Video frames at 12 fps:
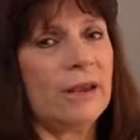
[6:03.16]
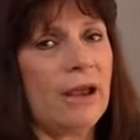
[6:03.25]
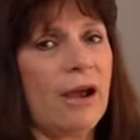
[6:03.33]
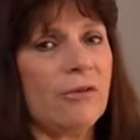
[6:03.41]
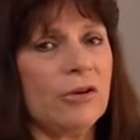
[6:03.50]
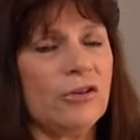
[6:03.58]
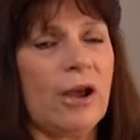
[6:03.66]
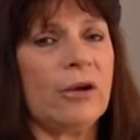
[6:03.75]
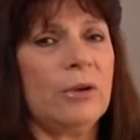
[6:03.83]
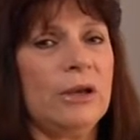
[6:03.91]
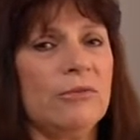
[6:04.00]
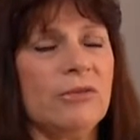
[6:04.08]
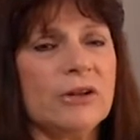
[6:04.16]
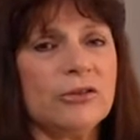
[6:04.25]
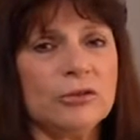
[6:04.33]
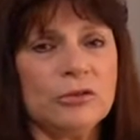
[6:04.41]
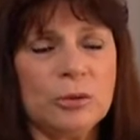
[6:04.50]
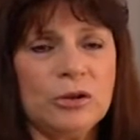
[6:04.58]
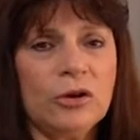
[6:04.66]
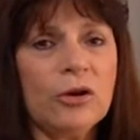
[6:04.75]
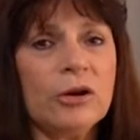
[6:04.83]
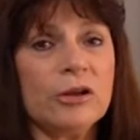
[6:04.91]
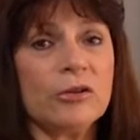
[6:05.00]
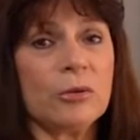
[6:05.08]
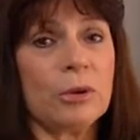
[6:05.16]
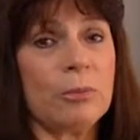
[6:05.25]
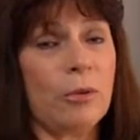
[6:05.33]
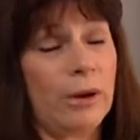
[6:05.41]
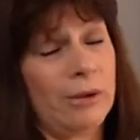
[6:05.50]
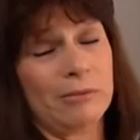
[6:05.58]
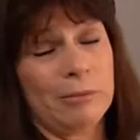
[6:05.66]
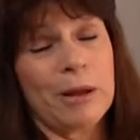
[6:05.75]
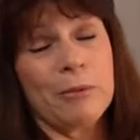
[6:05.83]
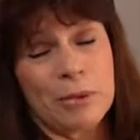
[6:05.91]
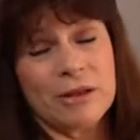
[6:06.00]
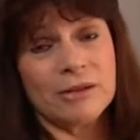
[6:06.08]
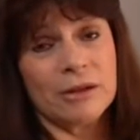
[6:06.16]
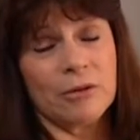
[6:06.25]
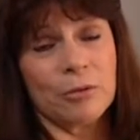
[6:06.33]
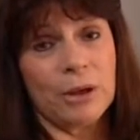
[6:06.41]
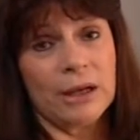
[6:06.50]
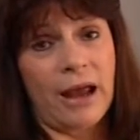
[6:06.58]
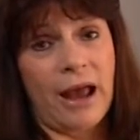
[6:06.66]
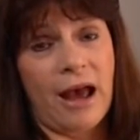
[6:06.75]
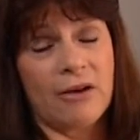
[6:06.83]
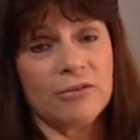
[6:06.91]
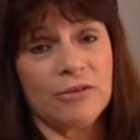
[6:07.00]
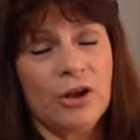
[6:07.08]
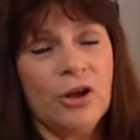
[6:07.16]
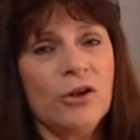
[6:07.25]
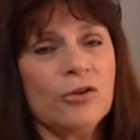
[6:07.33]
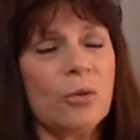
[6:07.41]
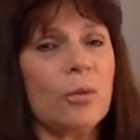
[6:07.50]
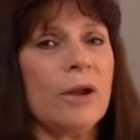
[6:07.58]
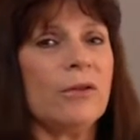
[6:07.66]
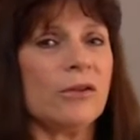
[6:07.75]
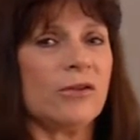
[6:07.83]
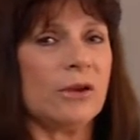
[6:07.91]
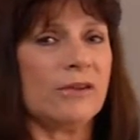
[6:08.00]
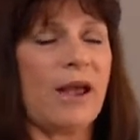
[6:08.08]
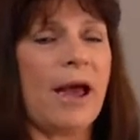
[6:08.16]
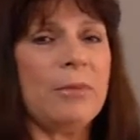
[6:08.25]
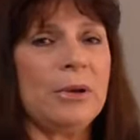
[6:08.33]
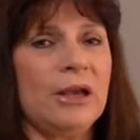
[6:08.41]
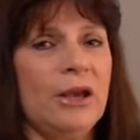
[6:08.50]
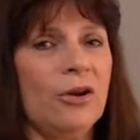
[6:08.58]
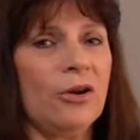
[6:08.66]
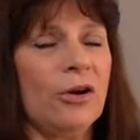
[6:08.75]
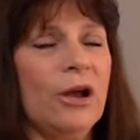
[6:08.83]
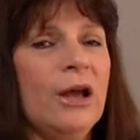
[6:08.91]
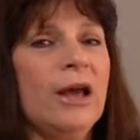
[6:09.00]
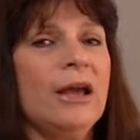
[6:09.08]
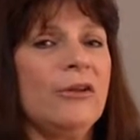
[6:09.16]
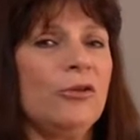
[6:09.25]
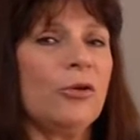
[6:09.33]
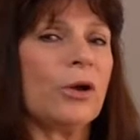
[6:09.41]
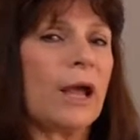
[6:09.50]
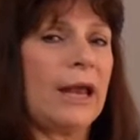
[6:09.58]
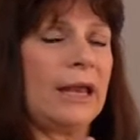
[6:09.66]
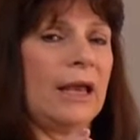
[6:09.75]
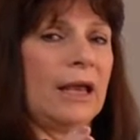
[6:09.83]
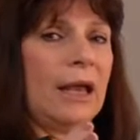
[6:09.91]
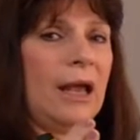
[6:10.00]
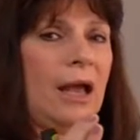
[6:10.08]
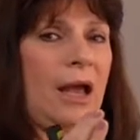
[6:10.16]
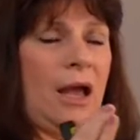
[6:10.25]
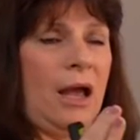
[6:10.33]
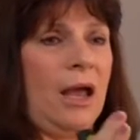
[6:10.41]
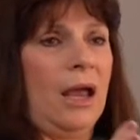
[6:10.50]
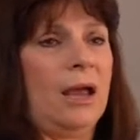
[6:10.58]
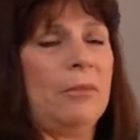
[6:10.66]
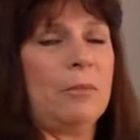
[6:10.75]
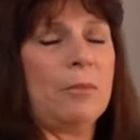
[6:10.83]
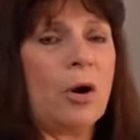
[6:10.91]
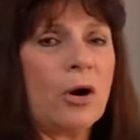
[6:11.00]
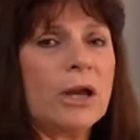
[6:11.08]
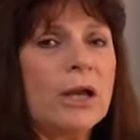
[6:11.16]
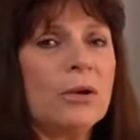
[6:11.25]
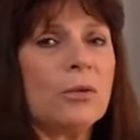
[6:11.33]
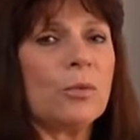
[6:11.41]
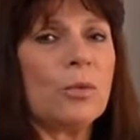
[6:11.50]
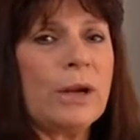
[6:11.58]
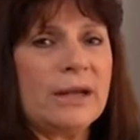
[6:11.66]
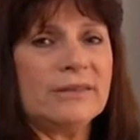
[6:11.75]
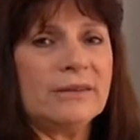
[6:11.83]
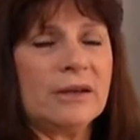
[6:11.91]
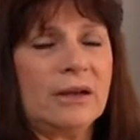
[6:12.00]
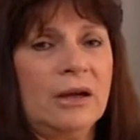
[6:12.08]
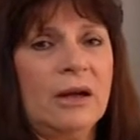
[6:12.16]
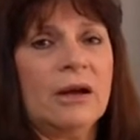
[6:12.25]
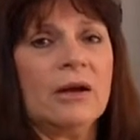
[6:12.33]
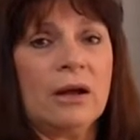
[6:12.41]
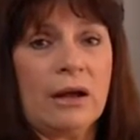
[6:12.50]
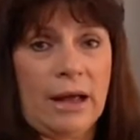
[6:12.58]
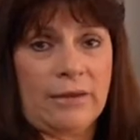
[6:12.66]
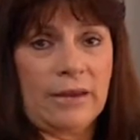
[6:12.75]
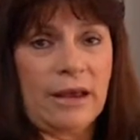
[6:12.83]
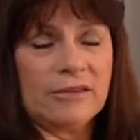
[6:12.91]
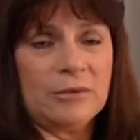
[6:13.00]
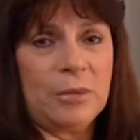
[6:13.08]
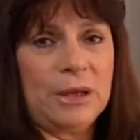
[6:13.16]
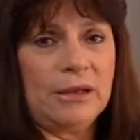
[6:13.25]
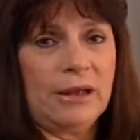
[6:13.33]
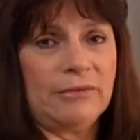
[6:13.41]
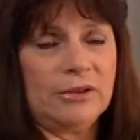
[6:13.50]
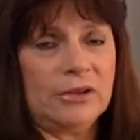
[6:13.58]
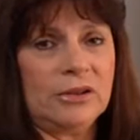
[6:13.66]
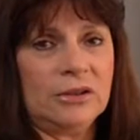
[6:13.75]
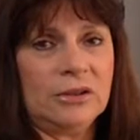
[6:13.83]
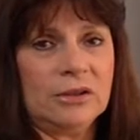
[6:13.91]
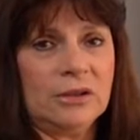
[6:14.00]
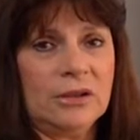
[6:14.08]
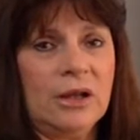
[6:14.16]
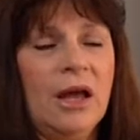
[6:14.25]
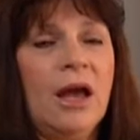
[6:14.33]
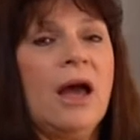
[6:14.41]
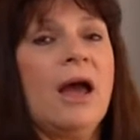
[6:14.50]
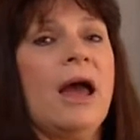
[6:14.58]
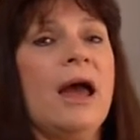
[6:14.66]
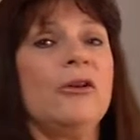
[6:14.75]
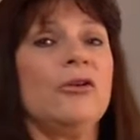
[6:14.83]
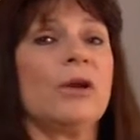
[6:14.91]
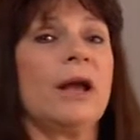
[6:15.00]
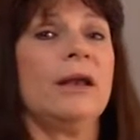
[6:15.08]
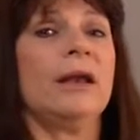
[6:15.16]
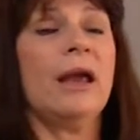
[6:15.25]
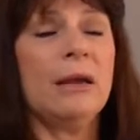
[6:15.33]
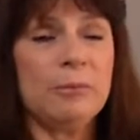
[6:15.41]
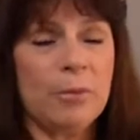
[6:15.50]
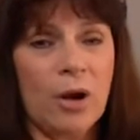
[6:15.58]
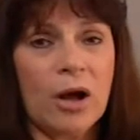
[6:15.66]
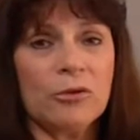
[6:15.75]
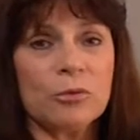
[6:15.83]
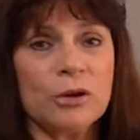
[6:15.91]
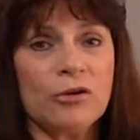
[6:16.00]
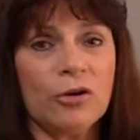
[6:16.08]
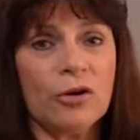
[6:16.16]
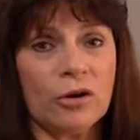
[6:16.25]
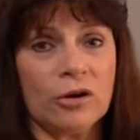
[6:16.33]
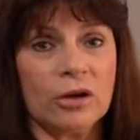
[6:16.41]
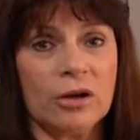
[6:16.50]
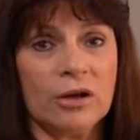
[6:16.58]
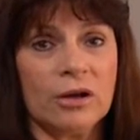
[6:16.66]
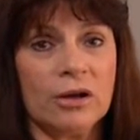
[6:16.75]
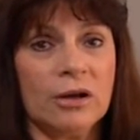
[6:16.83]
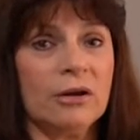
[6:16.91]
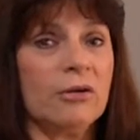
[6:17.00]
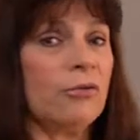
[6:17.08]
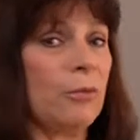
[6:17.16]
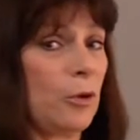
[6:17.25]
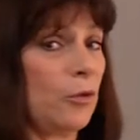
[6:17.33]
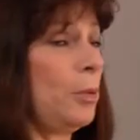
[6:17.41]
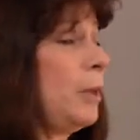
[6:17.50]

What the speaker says: the average equity investor's return is basically 3.5. So what this is happening here is you're getting a market risk at the S&P level, and you're getting a bond return for most